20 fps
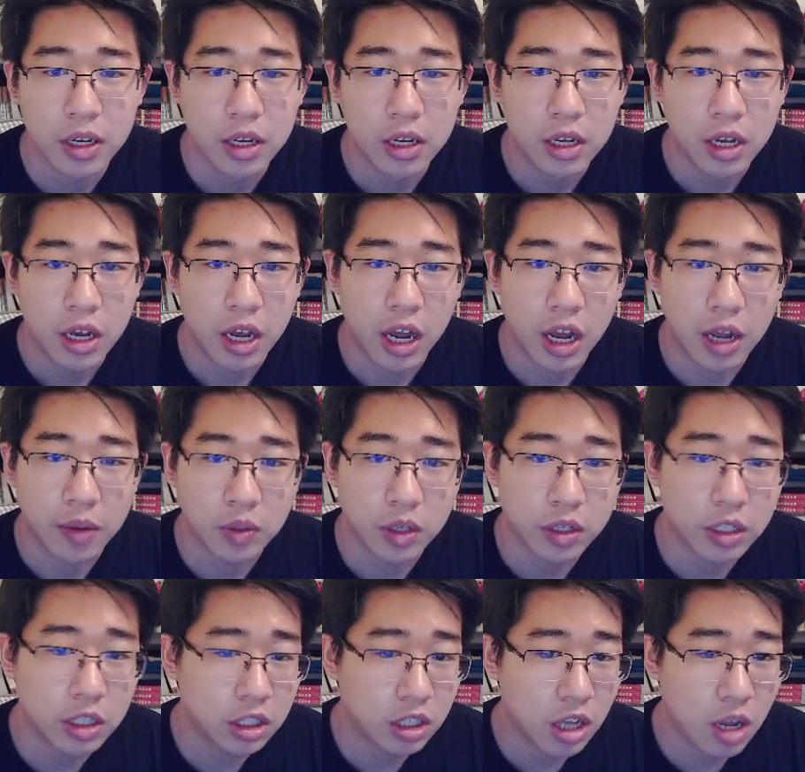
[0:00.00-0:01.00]
So I
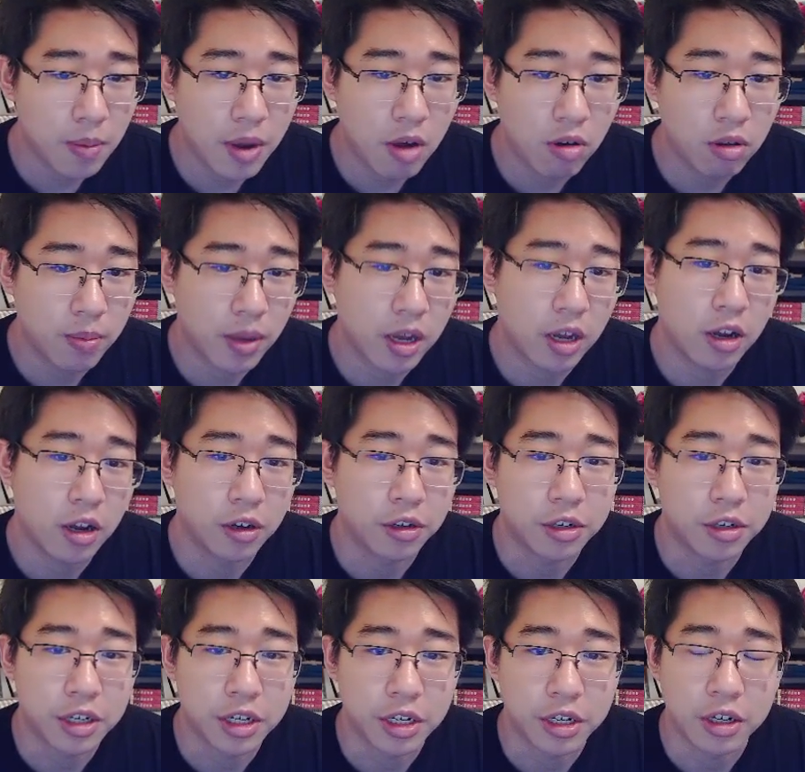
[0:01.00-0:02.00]
just come out with my
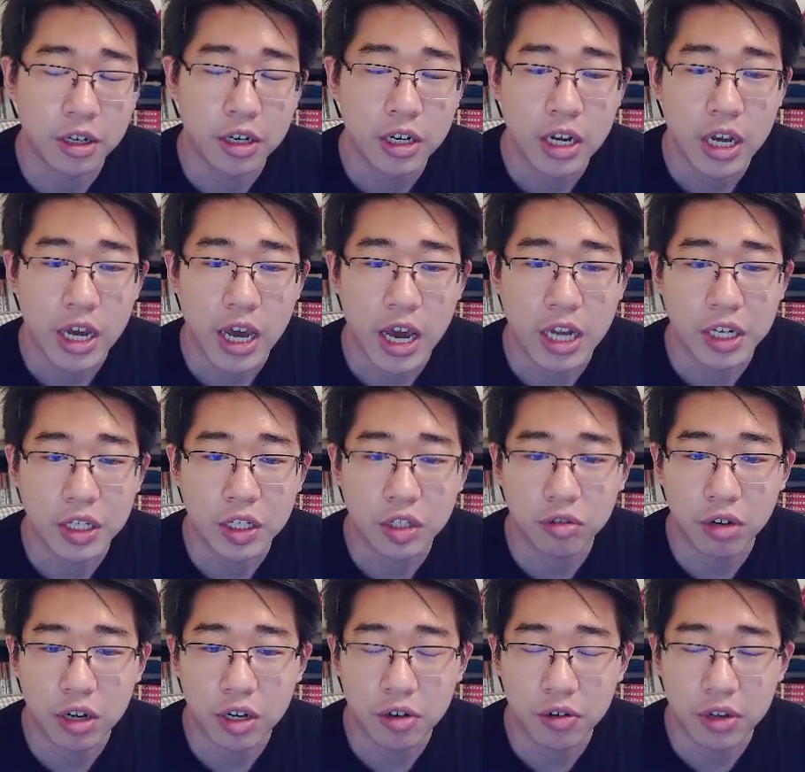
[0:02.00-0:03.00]
Haunter here and just
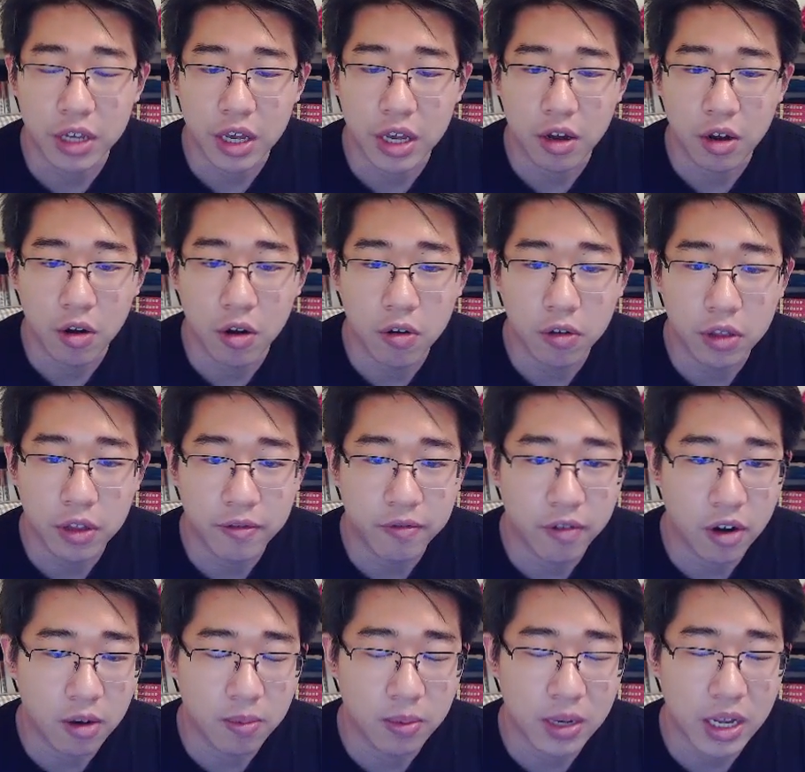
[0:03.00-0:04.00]
trying to get all the
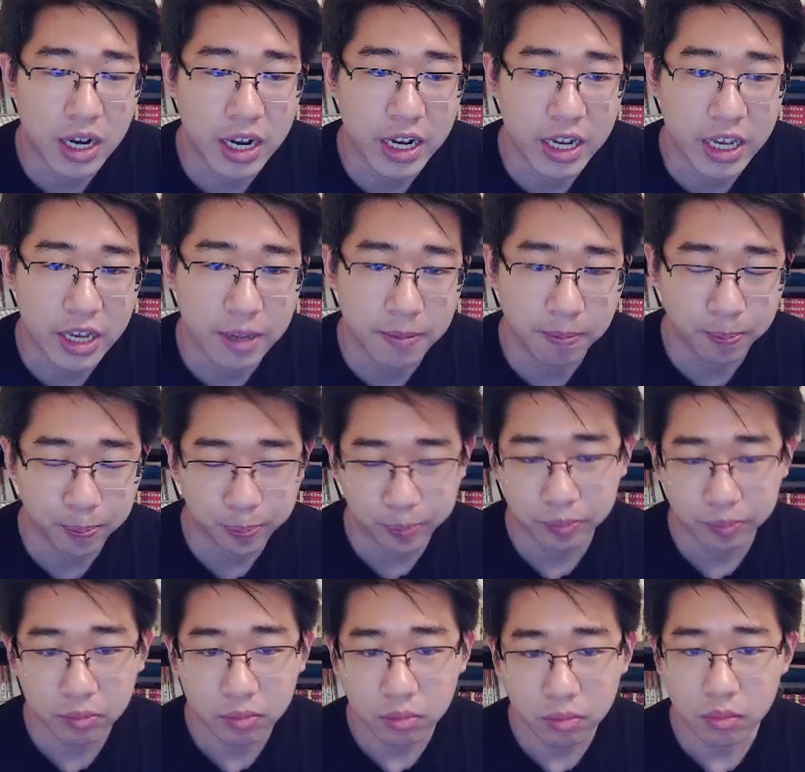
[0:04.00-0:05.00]
farm that I can.
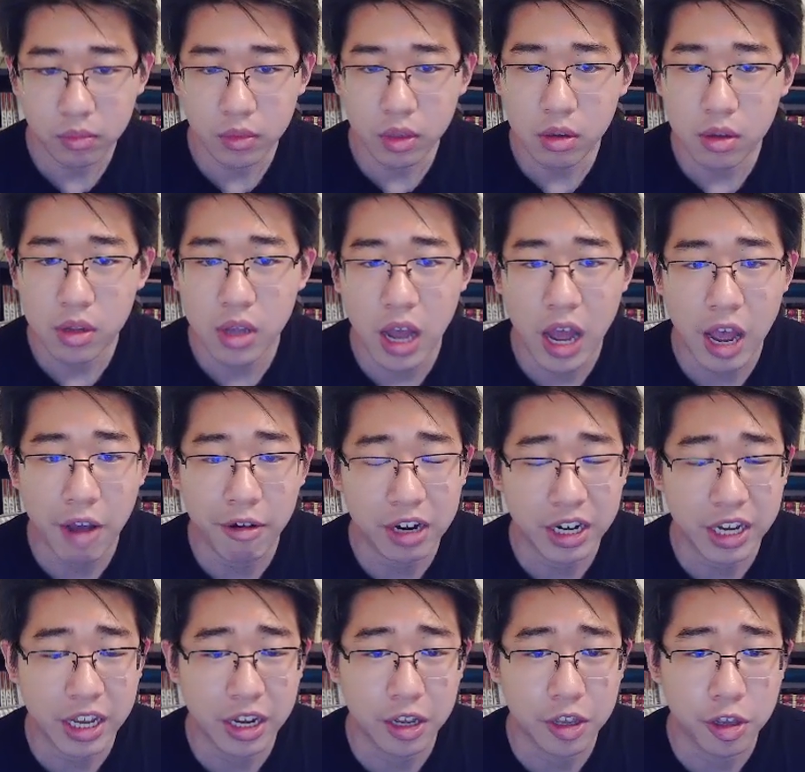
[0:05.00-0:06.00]
I want to
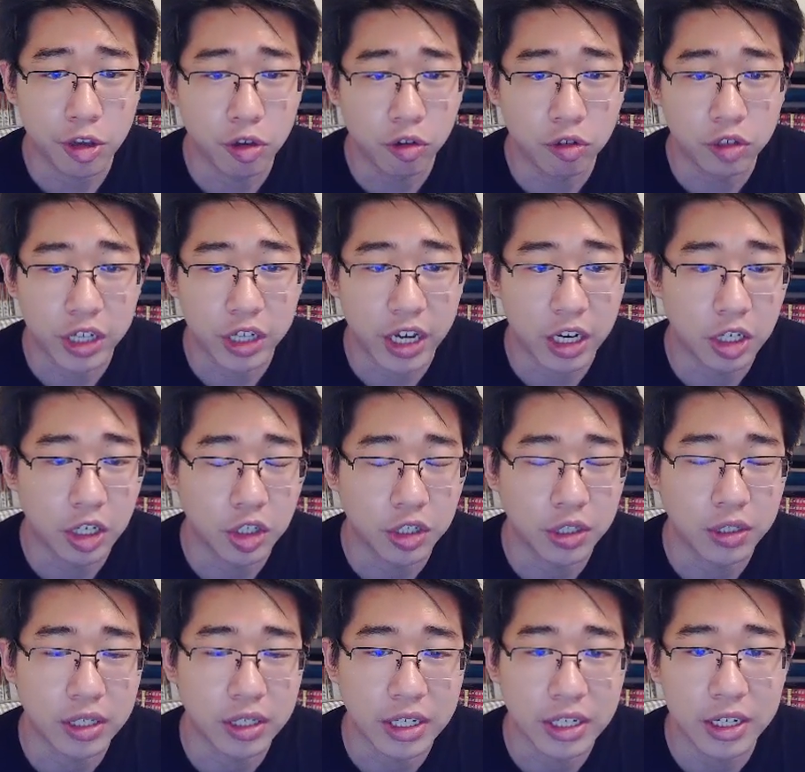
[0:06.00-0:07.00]
get a huge energy
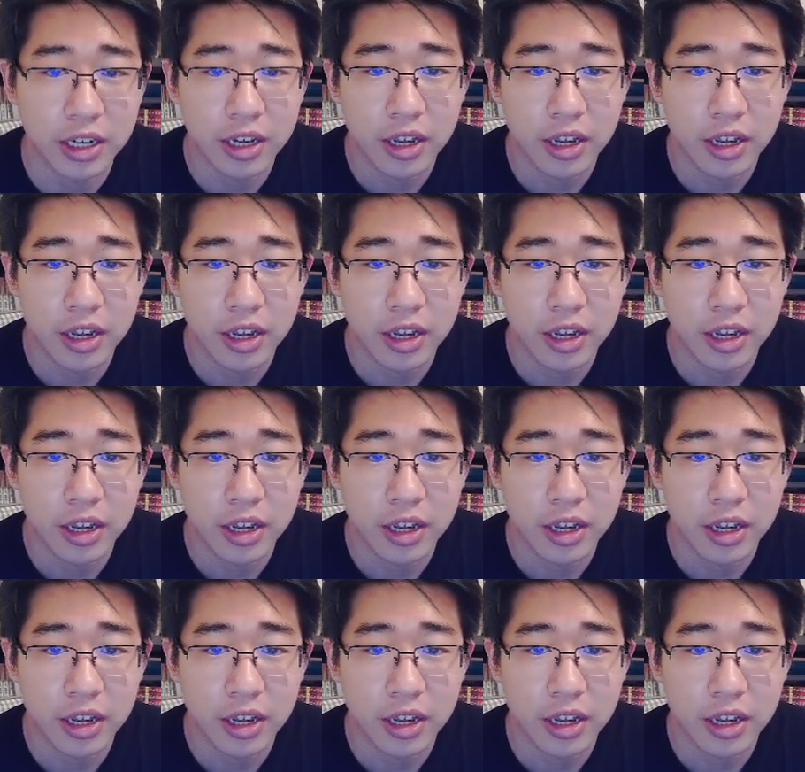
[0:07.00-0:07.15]
lead